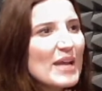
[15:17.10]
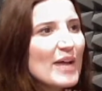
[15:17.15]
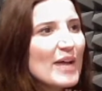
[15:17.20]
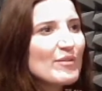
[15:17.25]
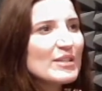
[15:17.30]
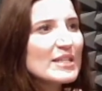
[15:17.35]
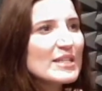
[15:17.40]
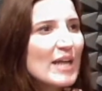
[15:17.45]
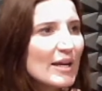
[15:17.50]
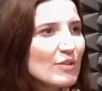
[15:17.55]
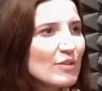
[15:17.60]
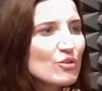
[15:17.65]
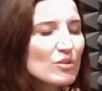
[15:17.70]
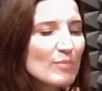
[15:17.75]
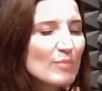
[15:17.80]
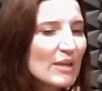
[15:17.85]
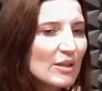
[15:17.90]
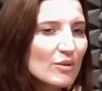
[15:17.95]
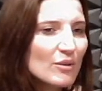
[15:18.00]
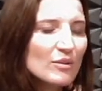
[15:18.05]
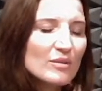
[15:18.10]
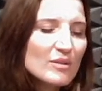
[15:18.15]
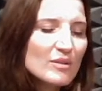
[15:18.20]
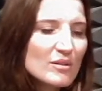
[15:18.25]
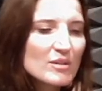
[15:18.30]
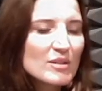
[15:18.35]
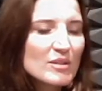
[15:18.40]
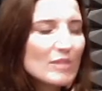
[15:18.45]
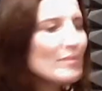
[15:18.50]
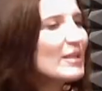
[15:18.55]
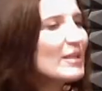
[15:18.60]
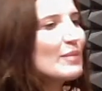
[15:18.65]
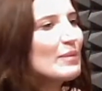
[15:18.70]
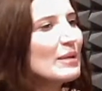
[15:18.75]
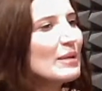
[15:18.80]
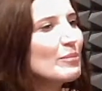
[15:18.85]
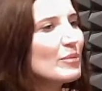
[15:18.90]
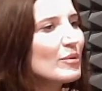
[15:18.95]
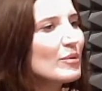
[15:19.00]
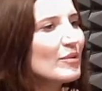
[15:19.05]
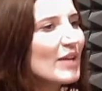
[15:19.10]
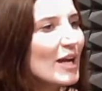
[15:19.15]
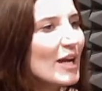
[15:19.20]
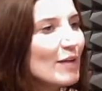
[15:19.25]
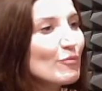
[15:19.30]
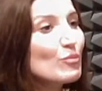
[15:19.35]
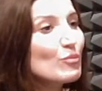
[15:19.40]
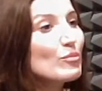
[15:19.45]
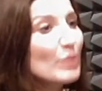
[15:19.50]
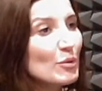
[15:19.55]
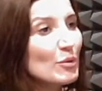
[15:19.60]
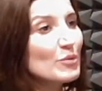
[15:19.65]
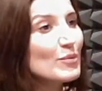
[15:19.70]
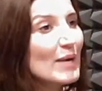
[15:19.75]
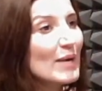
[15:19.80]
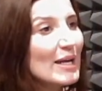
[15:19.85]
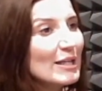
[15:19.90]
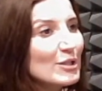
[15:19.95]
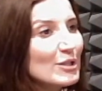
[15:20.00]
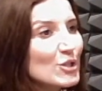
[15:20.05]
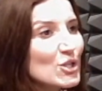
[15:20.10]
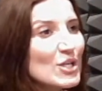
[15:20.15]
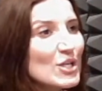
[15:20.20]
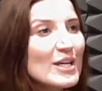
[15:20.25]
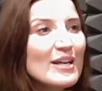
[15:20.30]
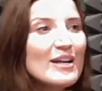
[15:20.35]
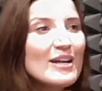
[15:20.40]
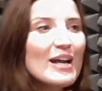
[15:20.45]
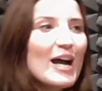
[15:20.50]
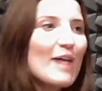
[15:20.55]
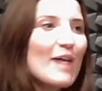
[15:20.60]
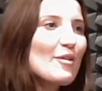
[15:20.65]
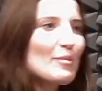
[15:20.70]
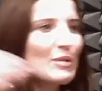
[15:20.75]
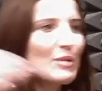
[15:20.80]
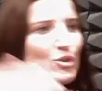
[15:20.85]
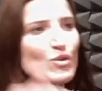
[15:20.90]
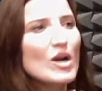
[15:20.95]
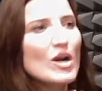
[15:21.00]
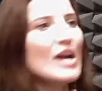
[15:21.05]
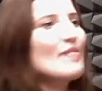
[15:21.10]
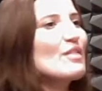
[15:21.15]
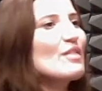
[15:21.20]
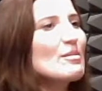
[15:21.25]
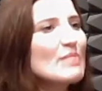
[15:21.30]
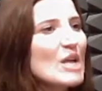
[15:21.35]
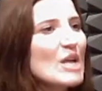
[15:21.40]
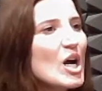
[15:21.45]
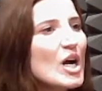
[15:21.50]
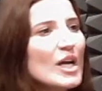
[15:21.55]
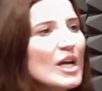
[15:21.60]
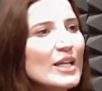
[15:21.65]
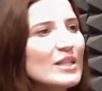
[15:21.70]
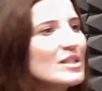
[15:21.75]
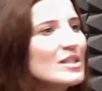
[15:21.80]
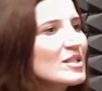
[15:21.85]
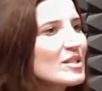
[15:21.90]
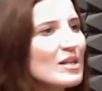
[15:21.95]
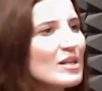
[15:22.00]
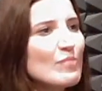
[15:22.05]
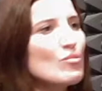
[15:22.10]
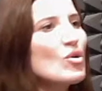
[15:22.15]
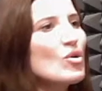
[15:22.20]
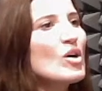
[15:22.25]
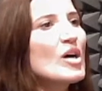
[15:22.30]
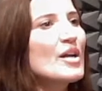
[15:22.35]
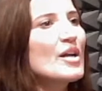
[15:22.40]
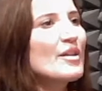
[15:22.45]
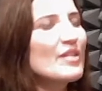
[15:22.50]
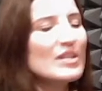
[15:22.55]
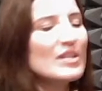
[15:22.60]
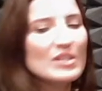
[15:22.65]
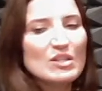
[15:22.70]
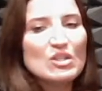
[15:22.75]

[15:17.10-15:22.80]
have a tantrum, I know so many people that have road rage, and they were driving behind someone, and there's a